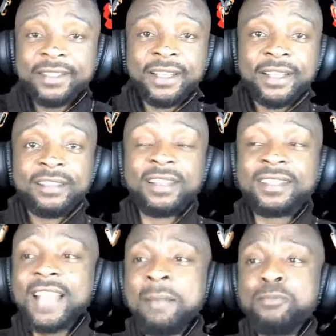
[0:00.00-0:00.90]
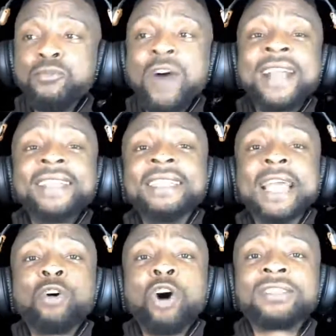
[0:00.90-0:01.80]
the same Buhari they
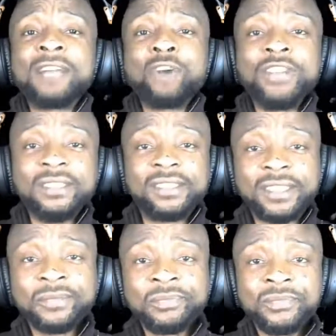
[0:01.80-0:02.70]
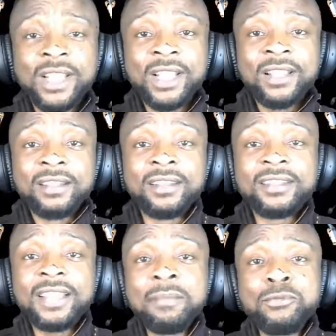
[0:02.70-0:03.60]
call terrorist. The
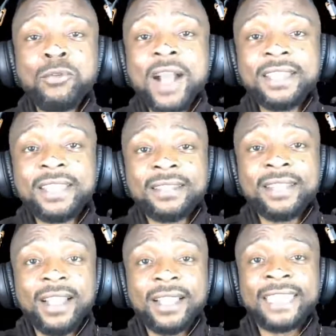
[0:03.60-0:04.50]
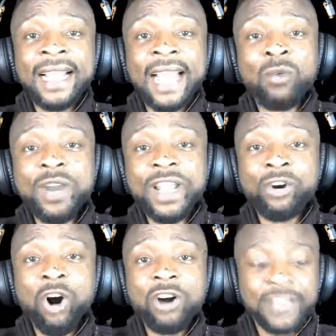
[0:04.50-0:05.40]
same Buhari that Jagawere
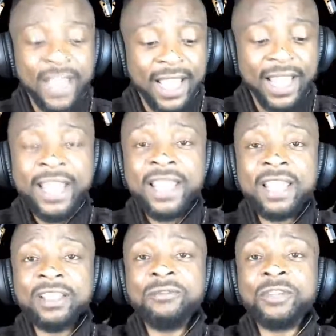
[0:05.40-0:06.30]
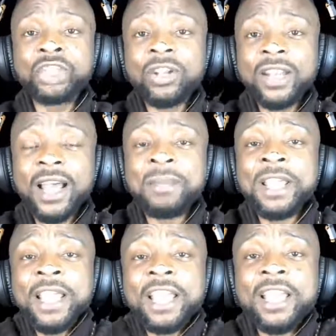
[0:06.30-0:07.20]
called a division, I mean,
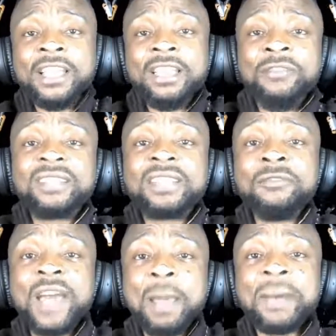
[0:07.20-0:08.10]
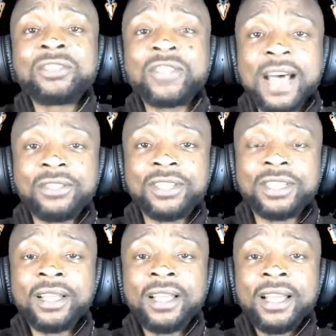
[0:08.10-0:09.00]
a divisive personality.
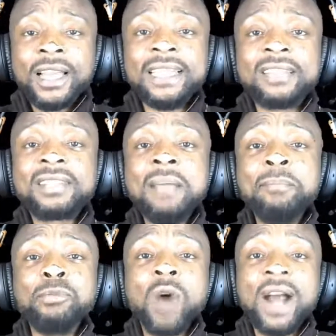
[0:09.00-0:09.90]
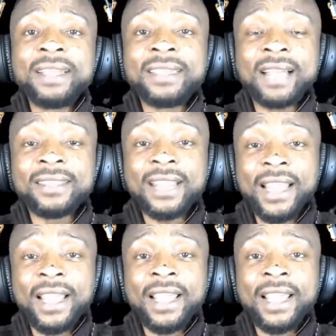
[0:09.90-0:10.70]
The same Buhari that